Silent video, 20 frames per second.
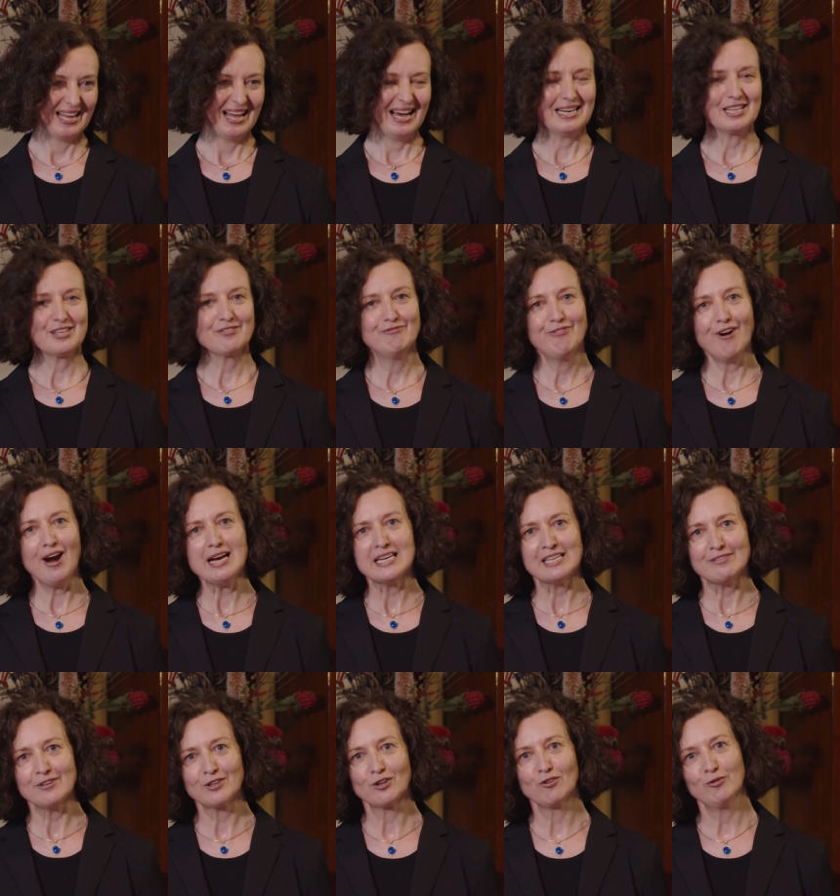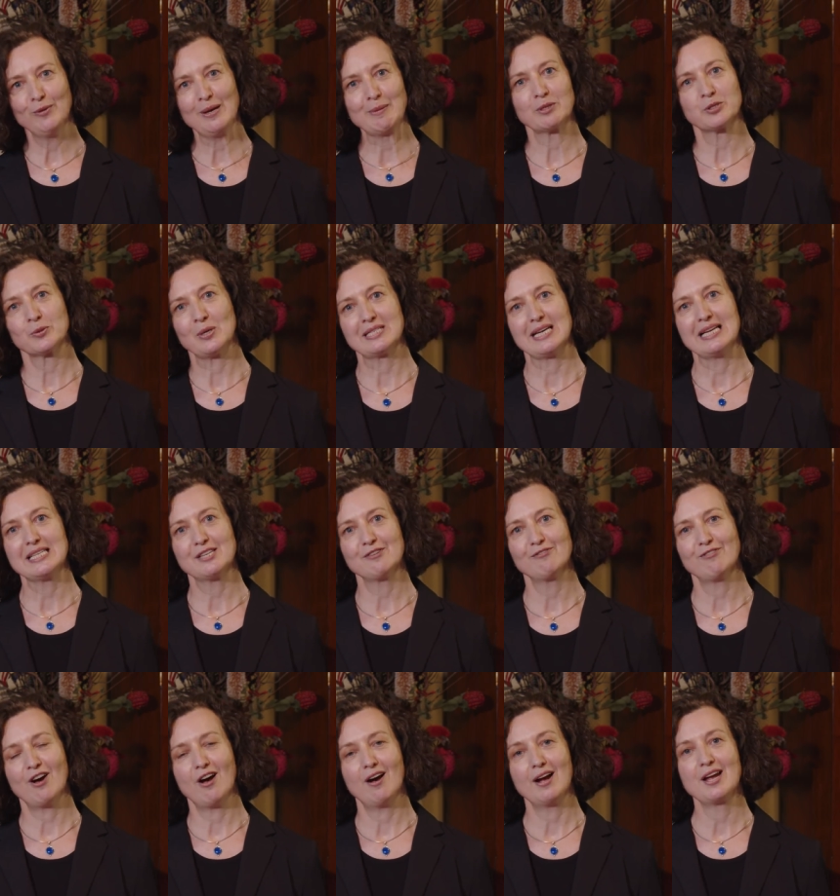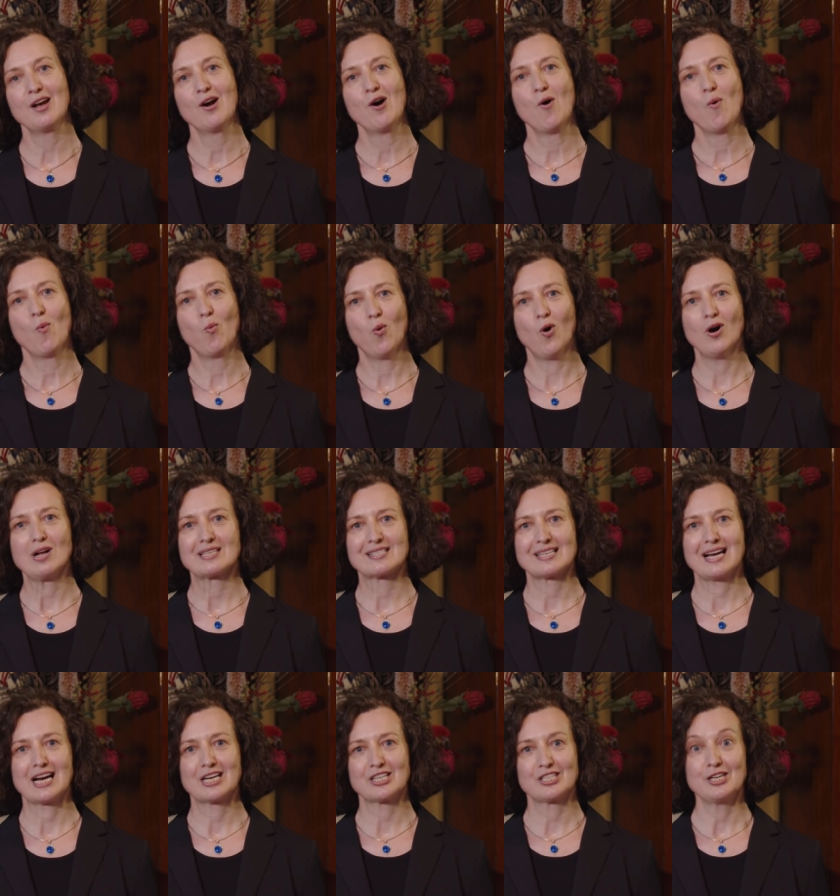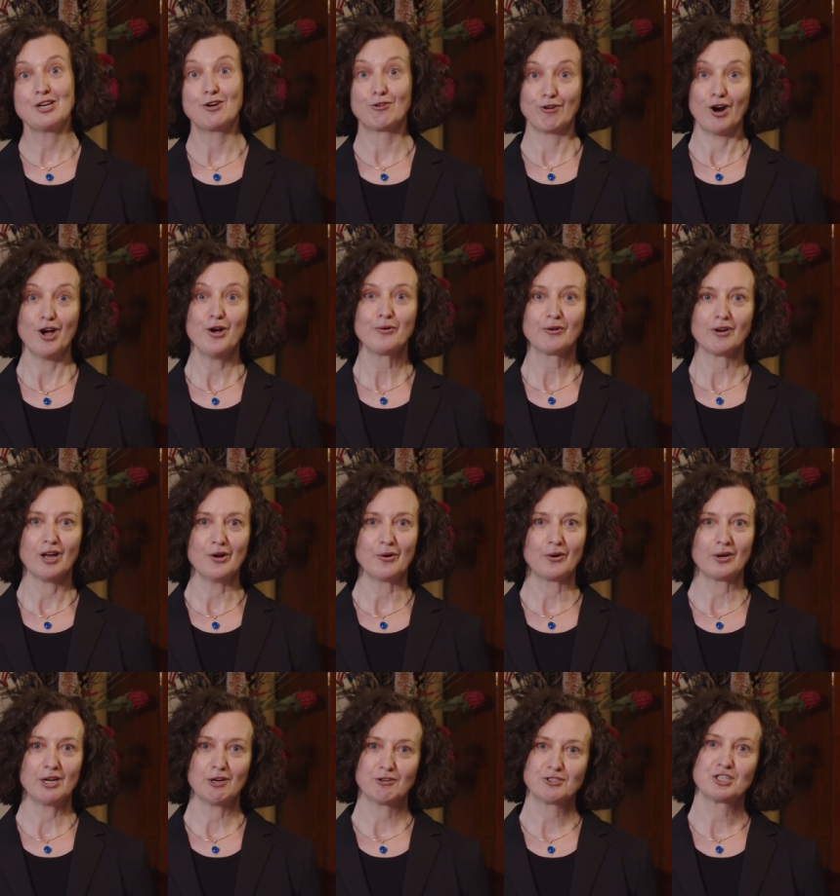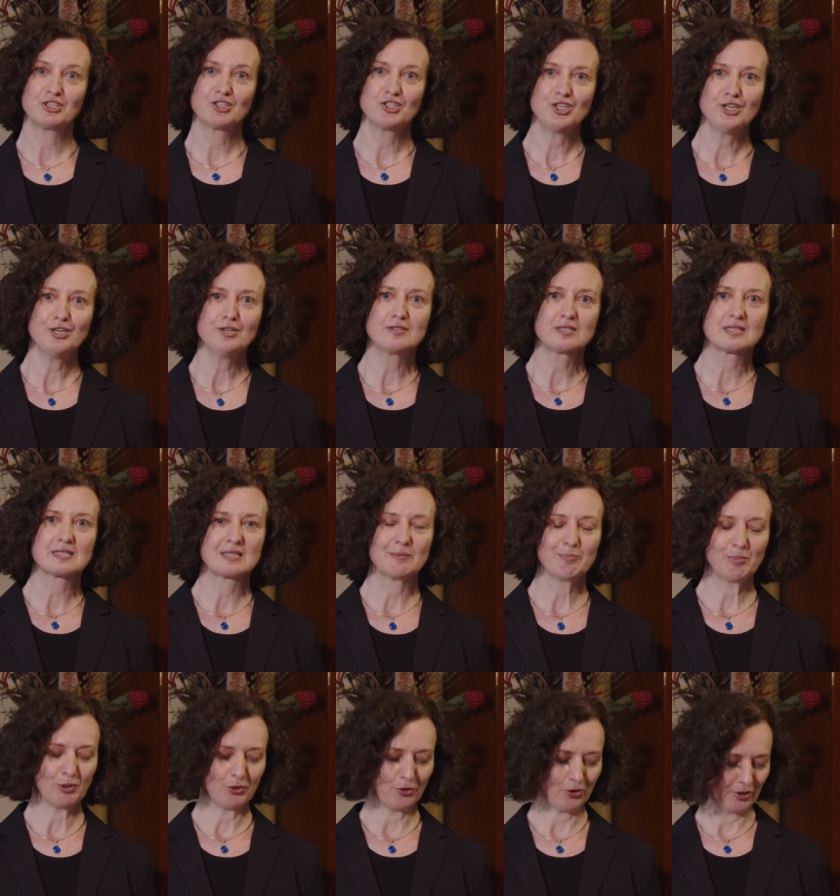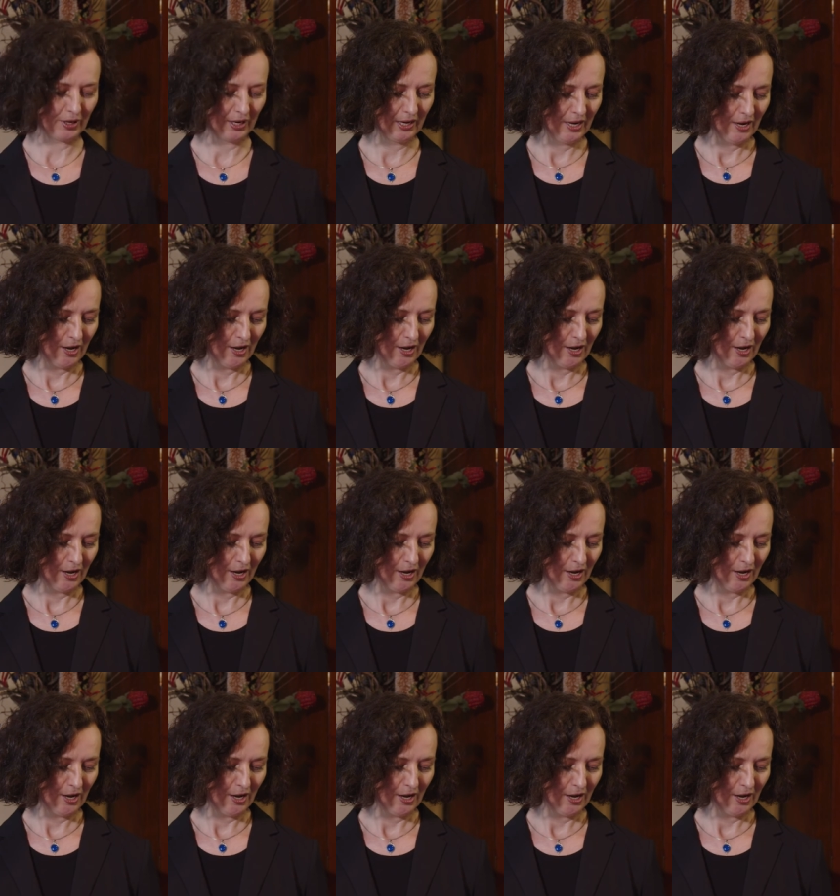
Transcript: And it's very difficult for people to identify what's actually grown locally or to choose to support